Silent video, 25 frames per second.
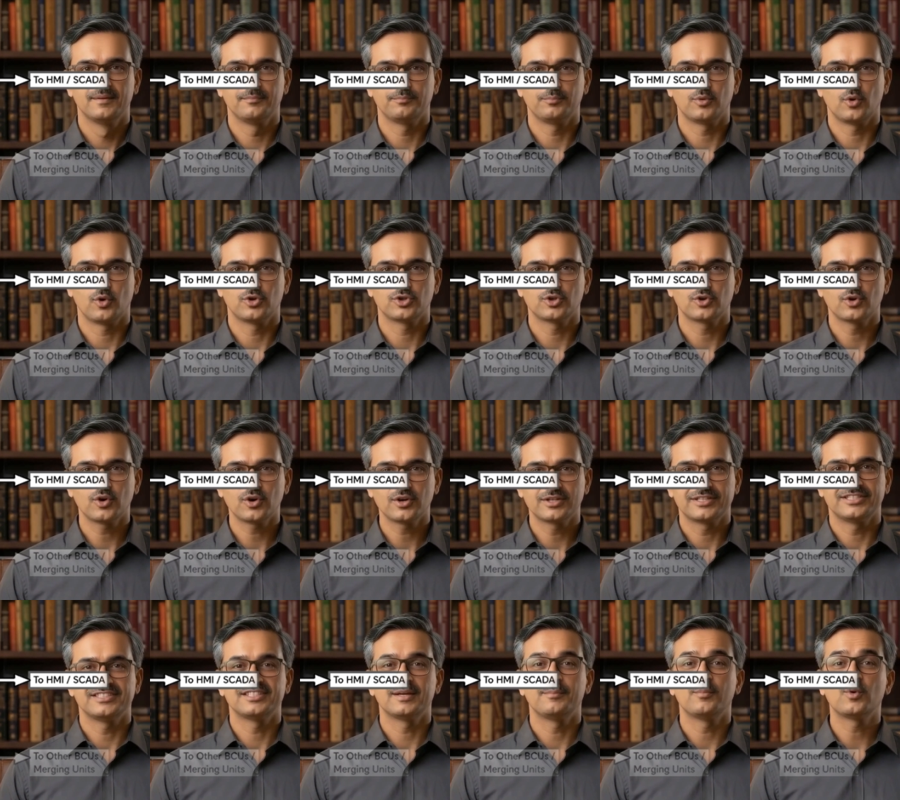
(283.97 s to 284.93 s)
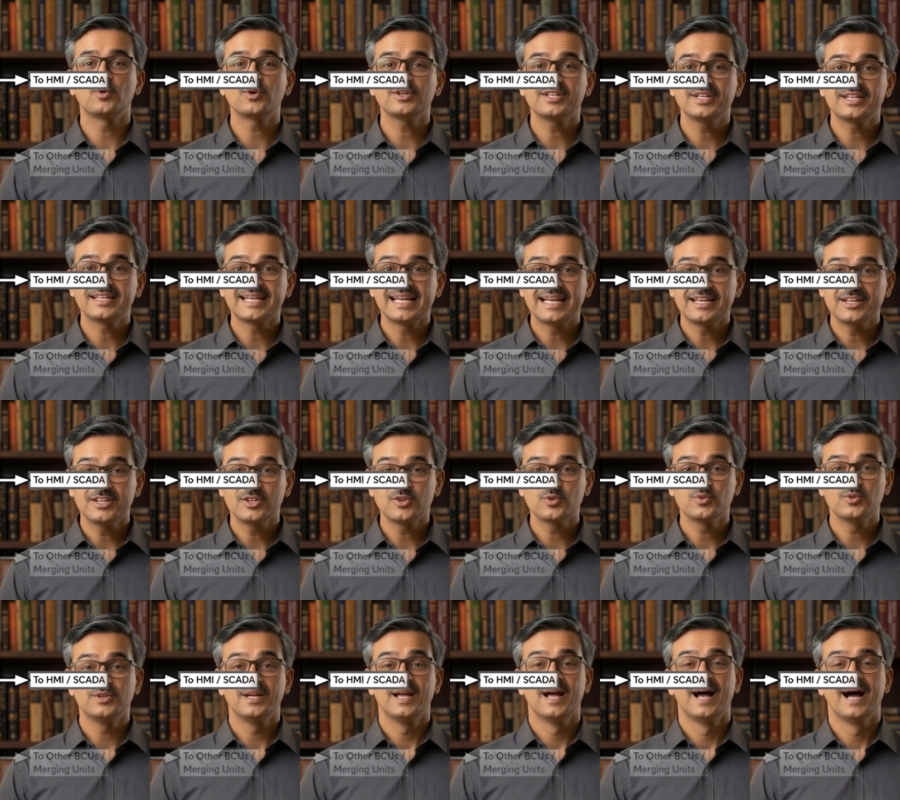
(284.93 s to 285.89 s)
Protocols supported
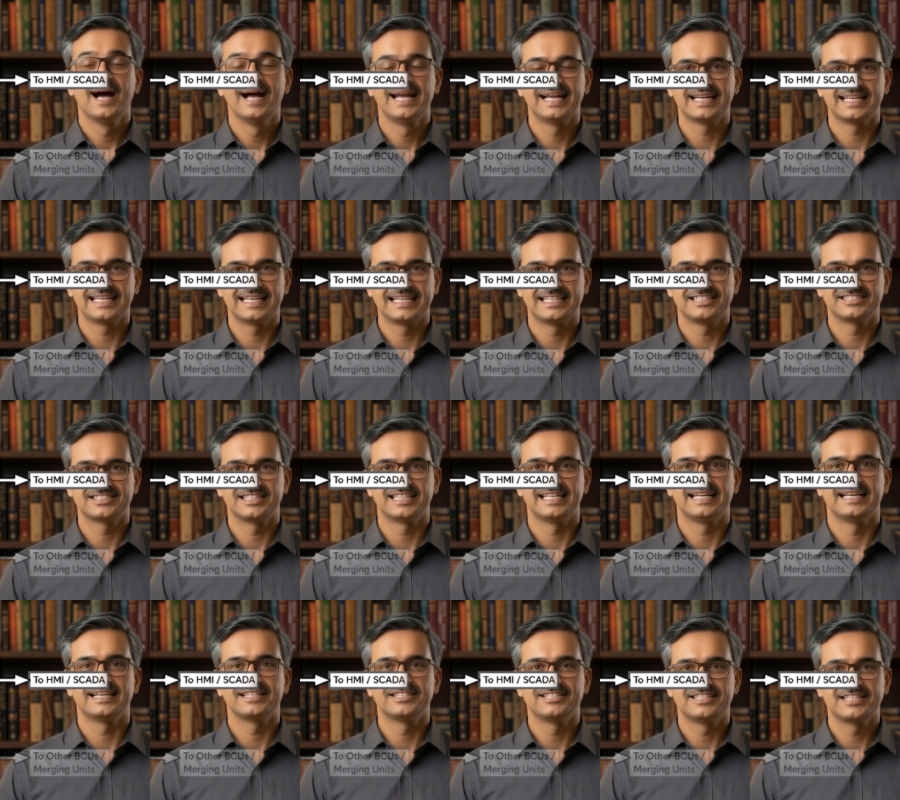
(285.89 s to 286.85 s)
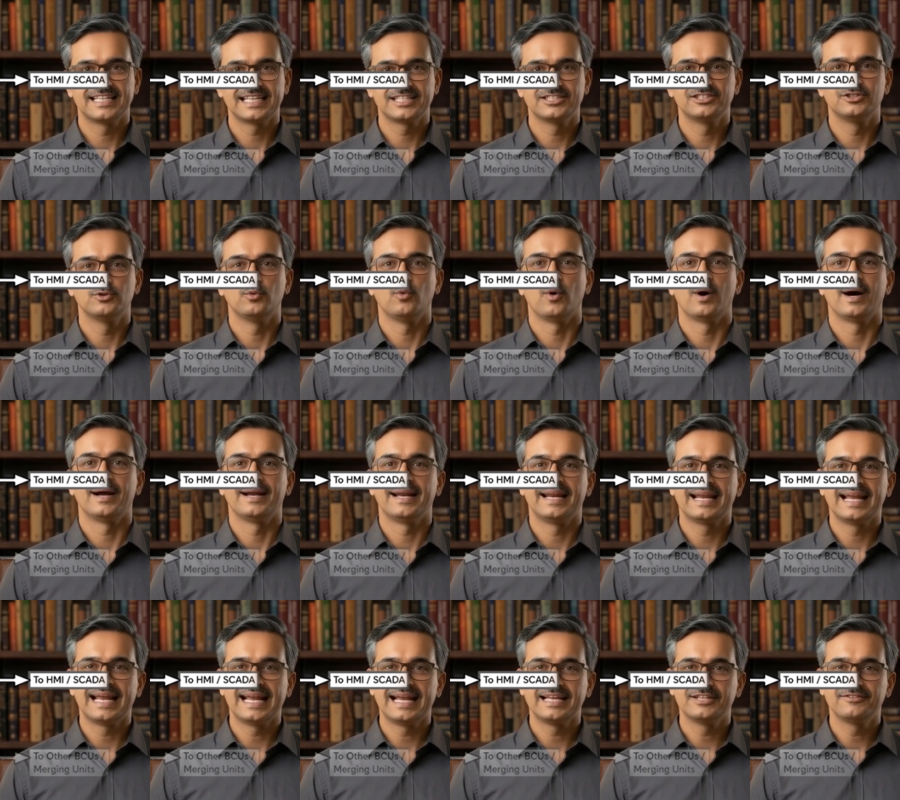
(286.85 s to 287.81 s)
include IEC
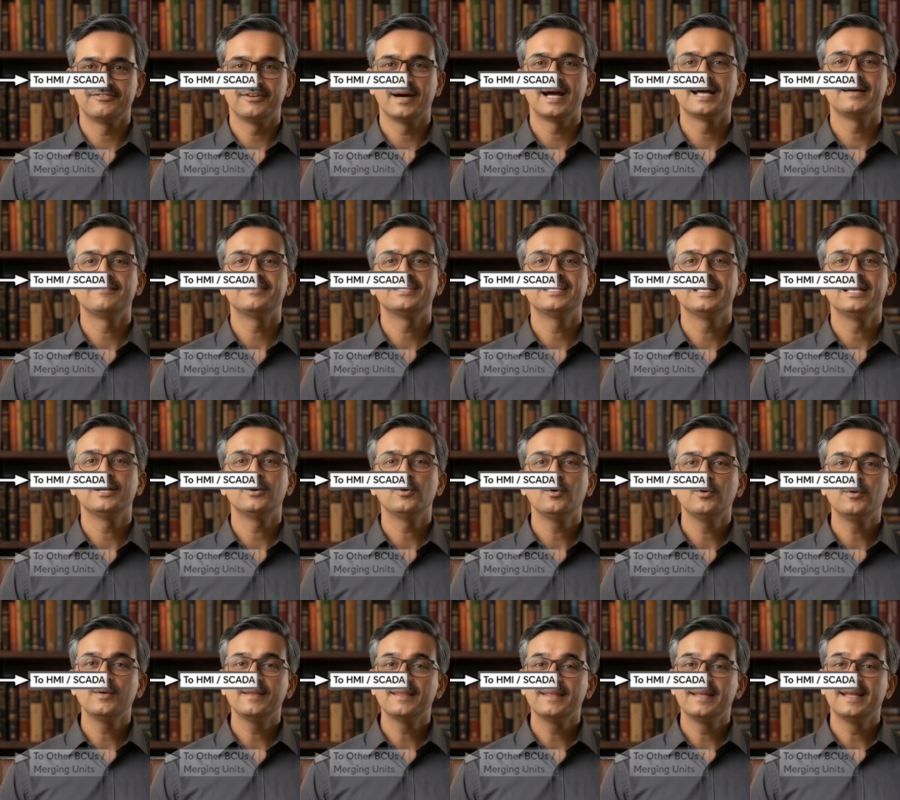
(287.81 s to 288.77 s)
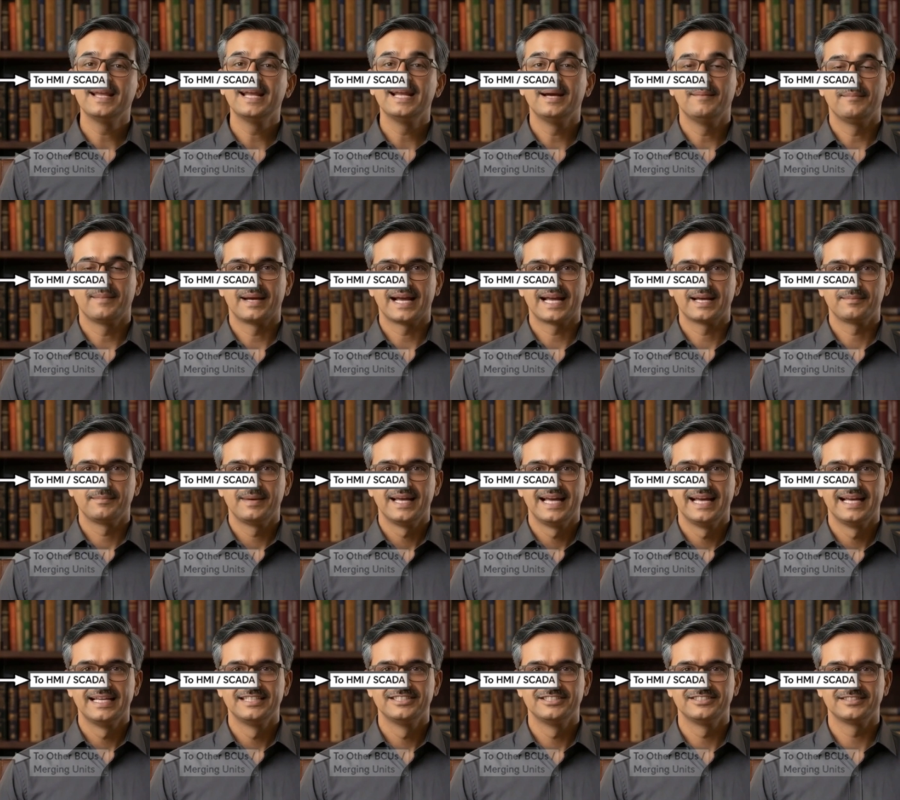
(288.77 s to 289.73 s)
61850,
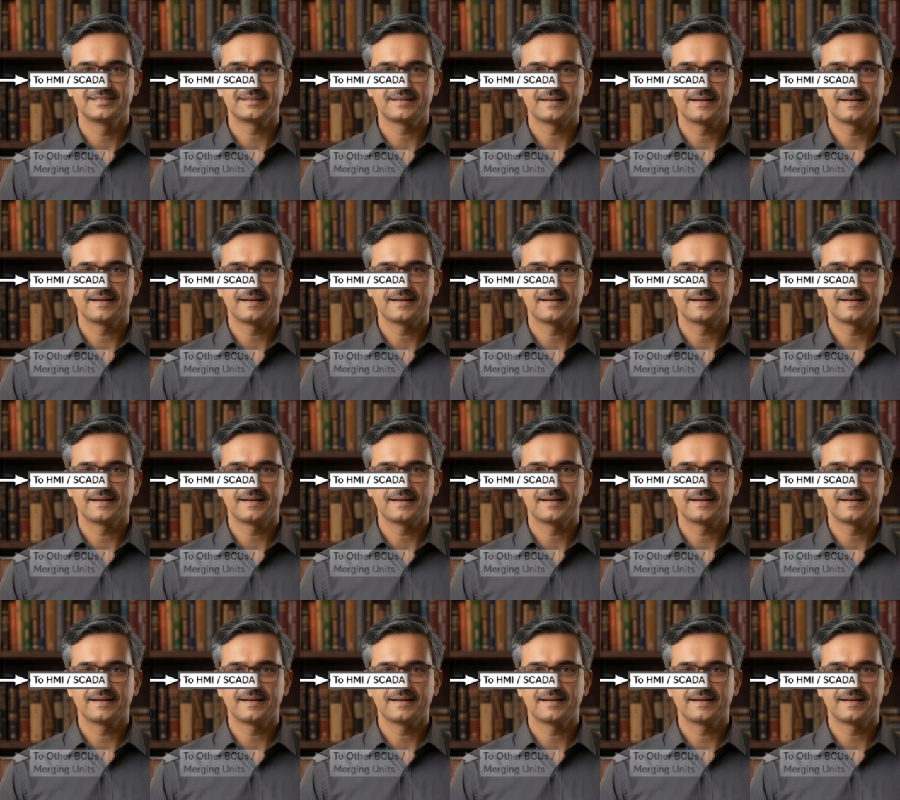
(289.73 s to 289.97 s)
MMS,